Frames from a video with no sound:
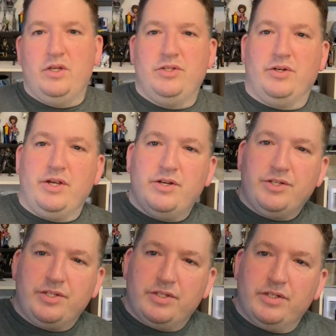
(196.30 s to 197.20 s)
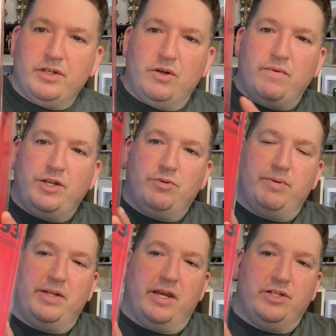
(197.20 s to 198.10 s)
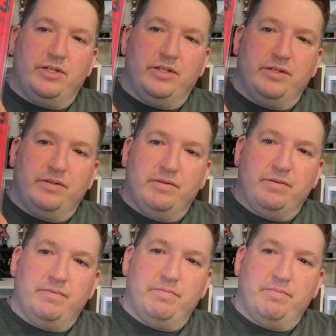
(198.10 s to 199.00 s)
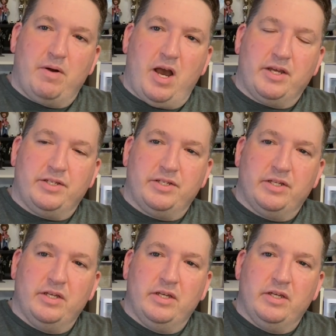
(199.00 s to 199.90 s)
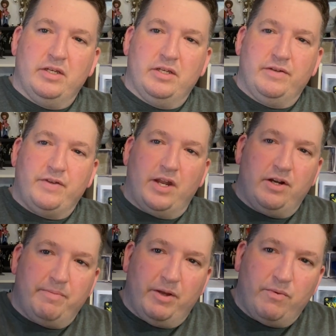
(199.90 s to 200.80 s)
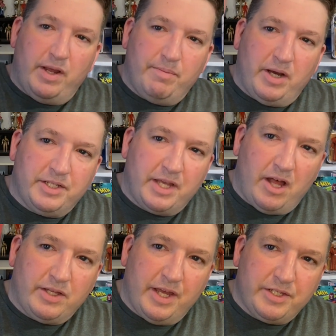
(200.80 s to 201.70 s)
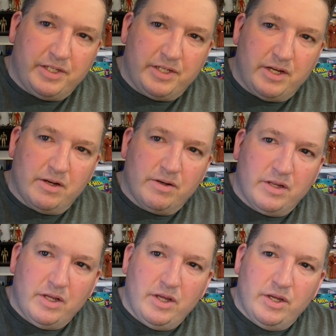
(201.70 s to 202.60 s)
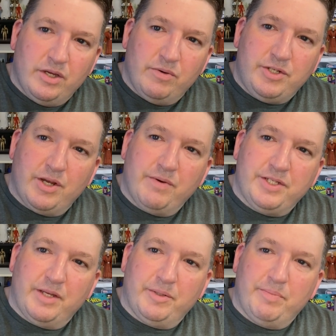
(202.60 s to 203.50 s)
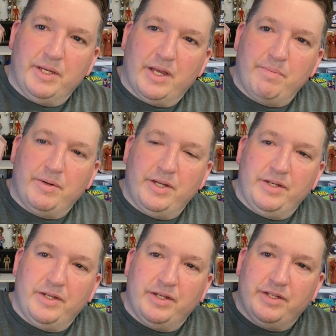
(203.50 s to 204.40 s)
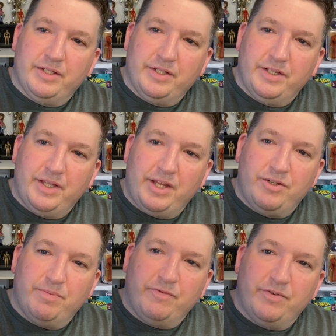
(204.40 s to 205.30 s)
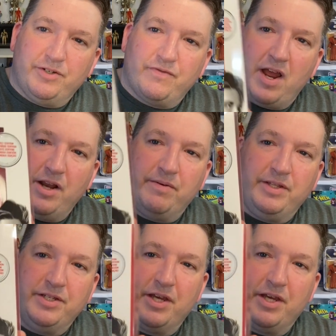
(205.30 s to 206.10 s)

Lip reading: So here's a RetroProtection box. I've got it on my white box Cal Kestis here, which I was able to pick up on that Triple Force Friday when these